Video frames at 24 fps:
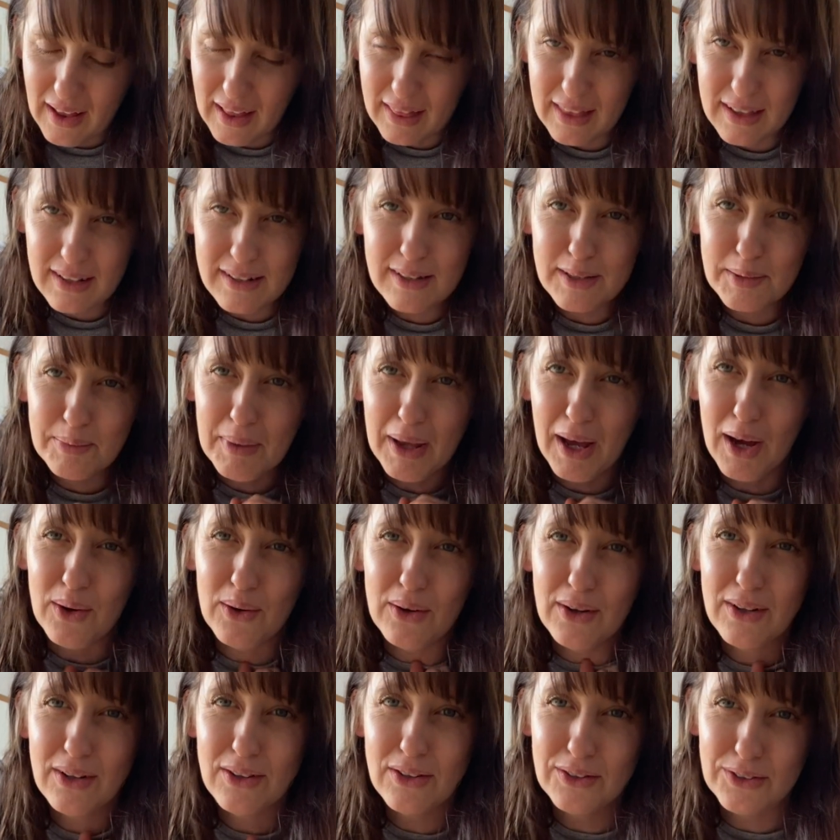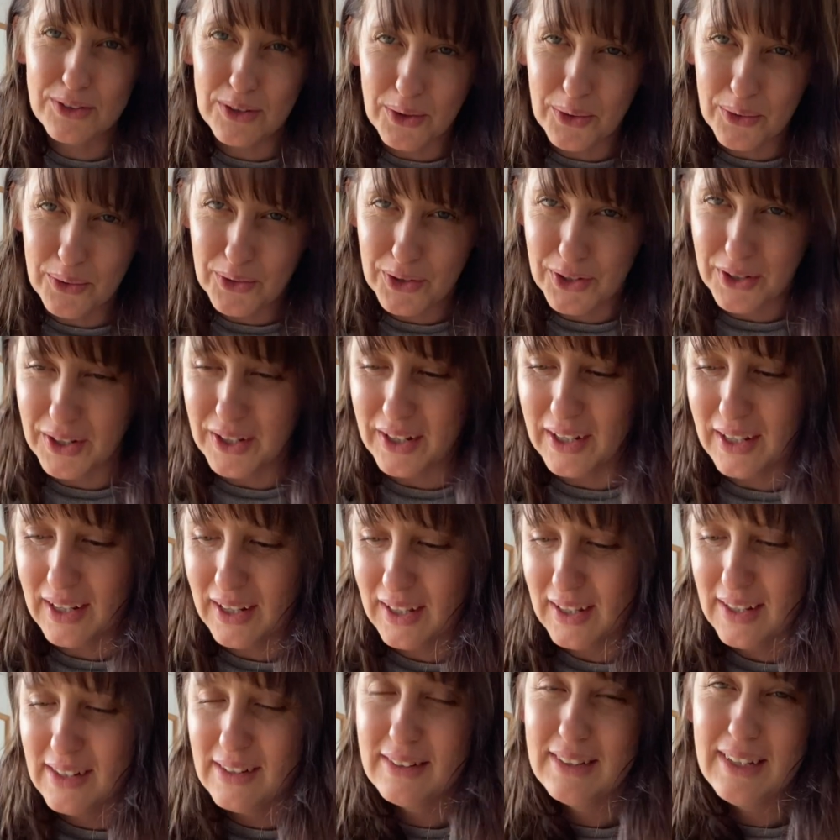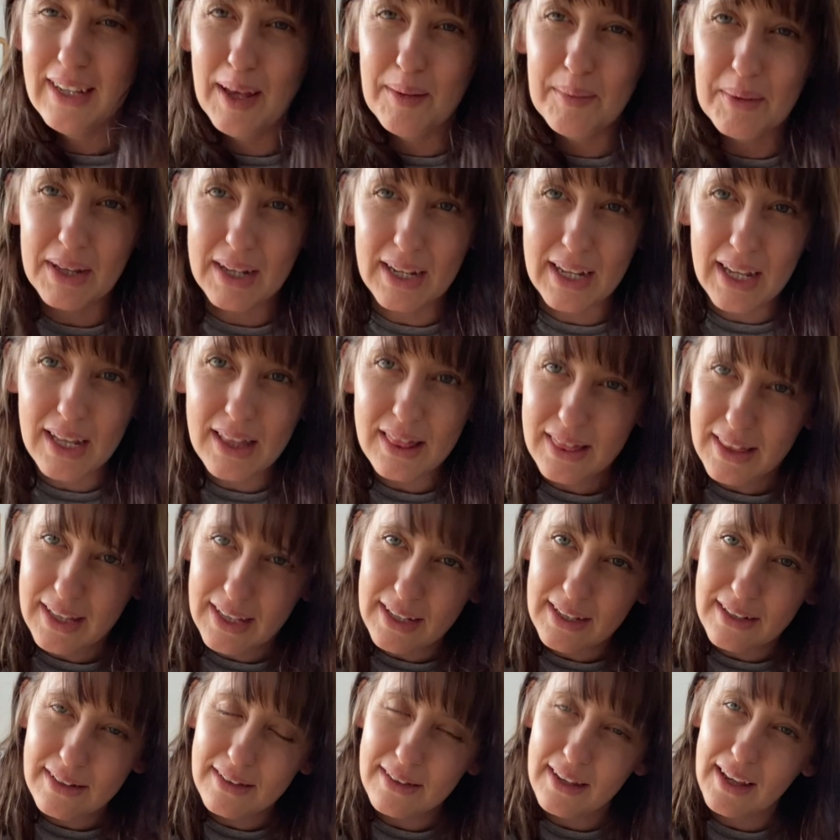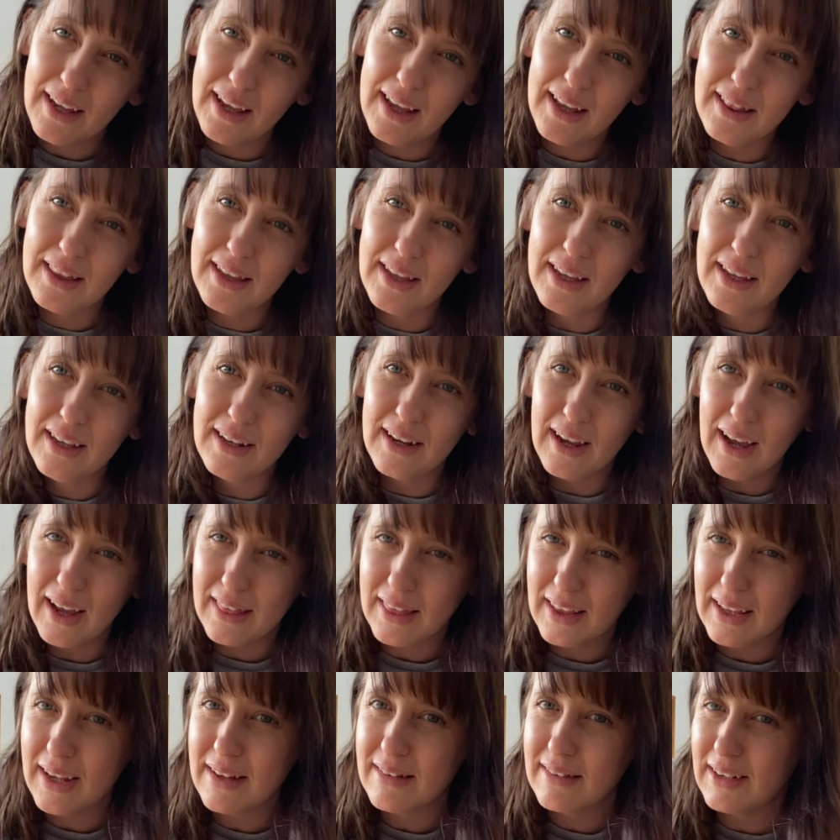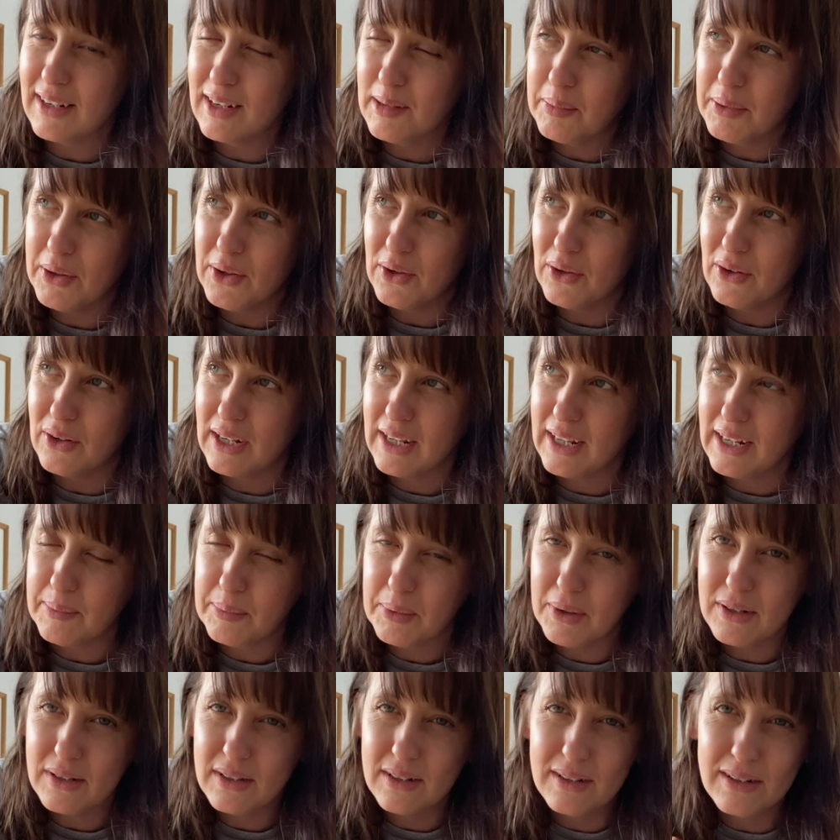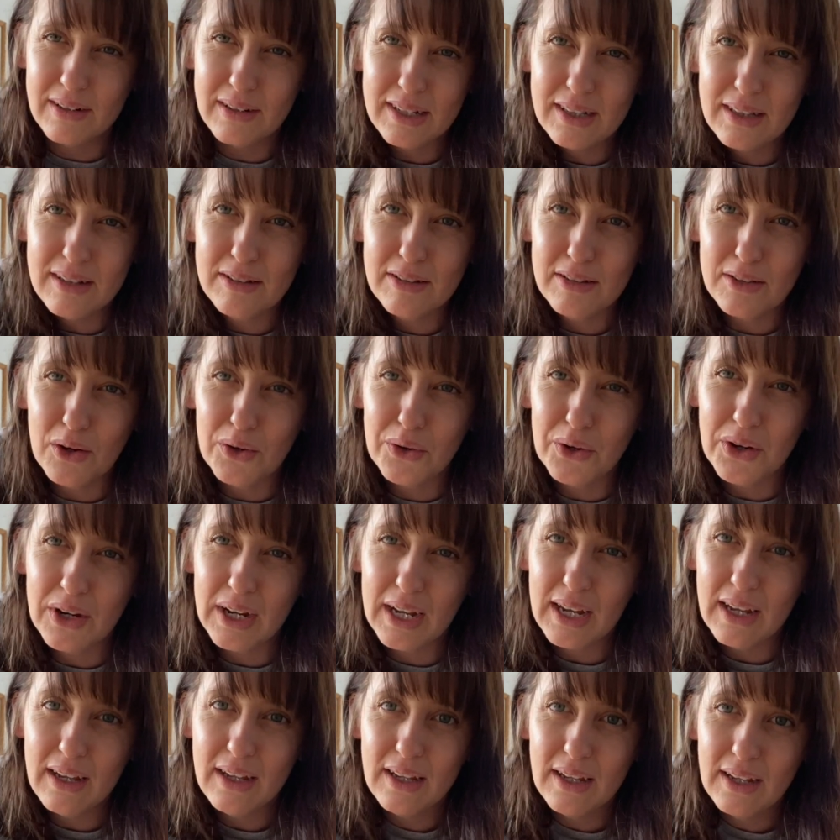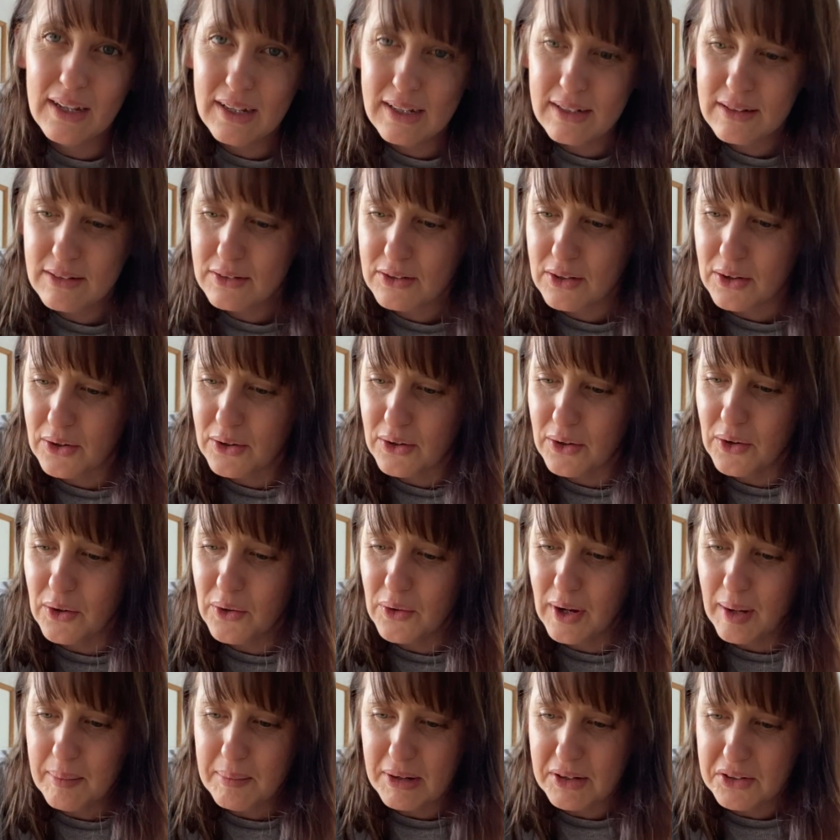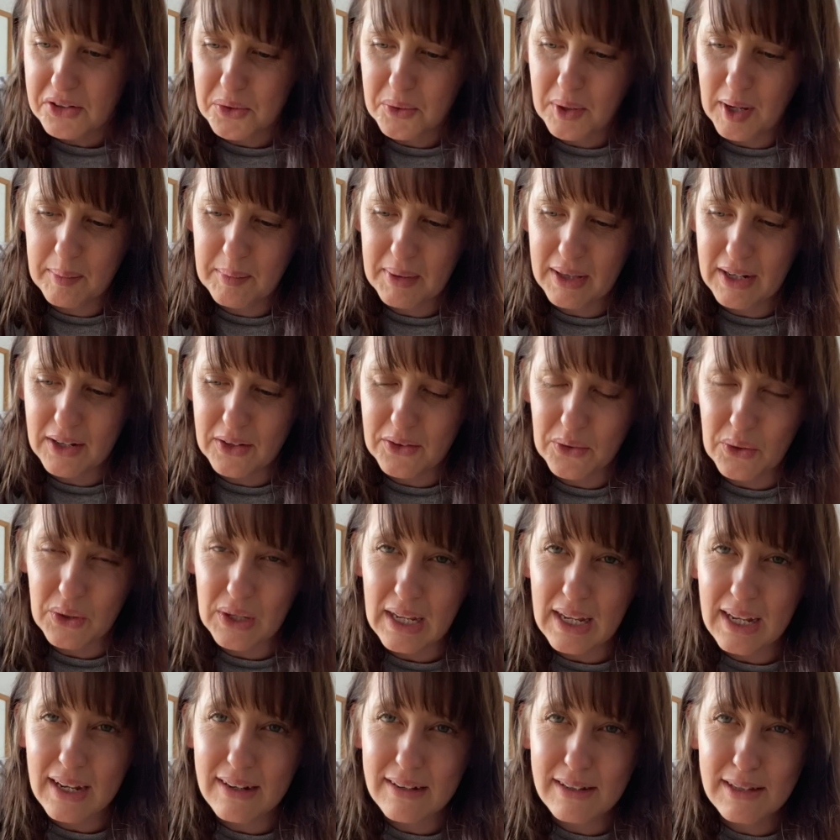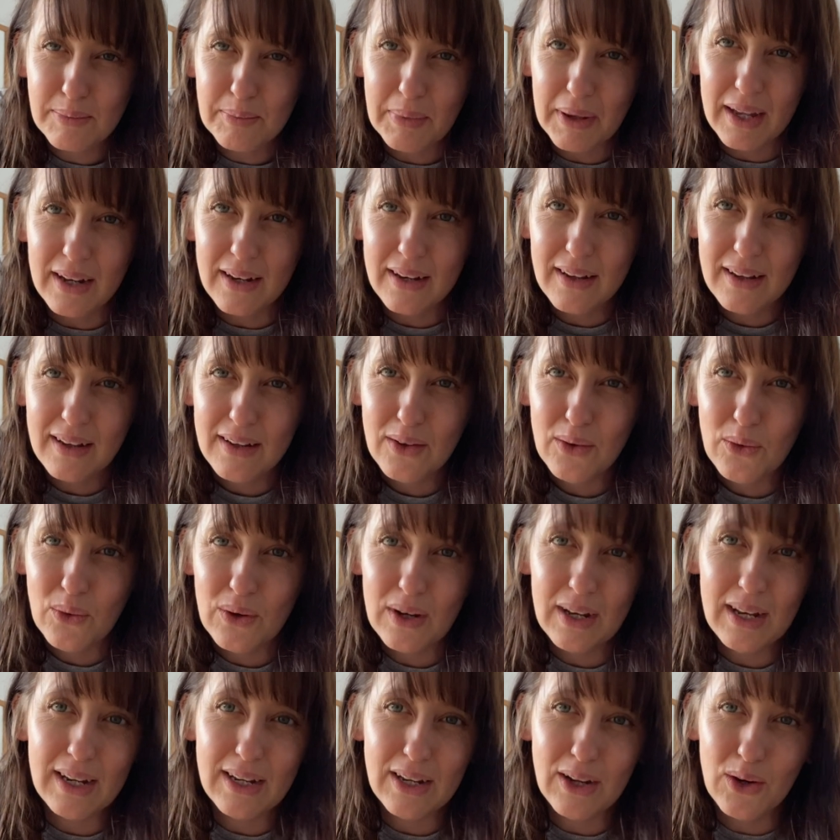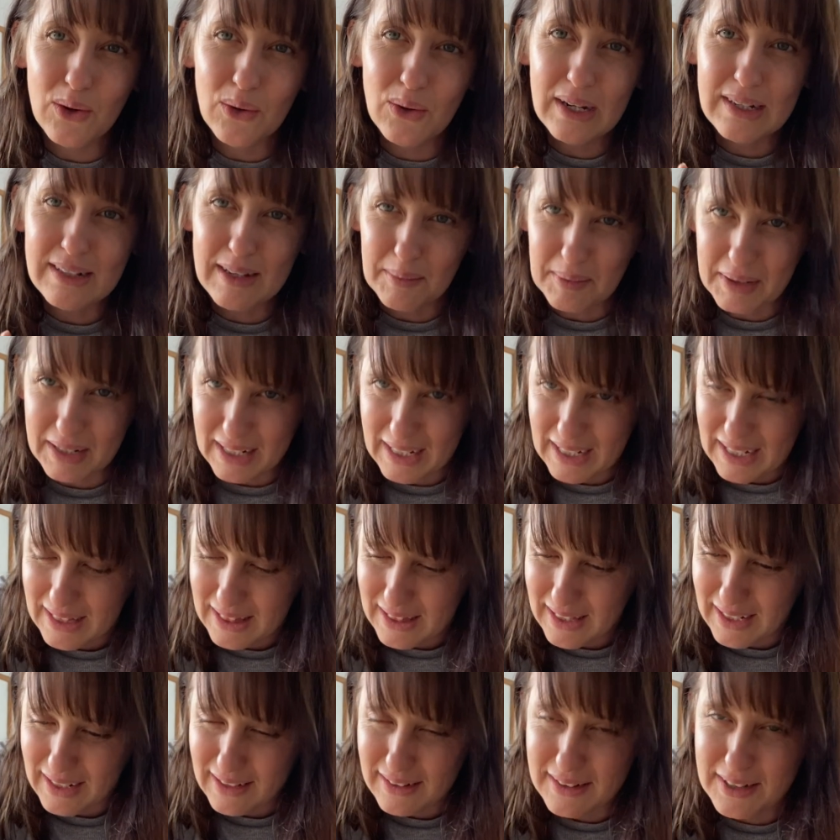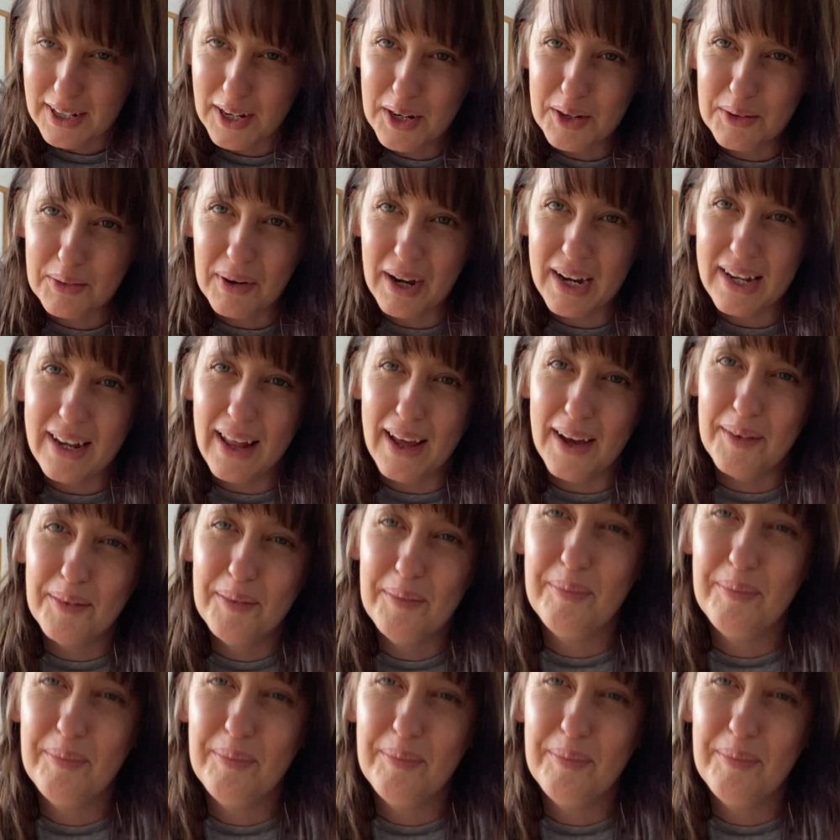They smell so good. So yeah, I'm going to eat these, and then I think it's a little bit early to put dinner in the slow cooker, so I'm not sure what I'm going to do next, but all I know is I'm going to eat these right now.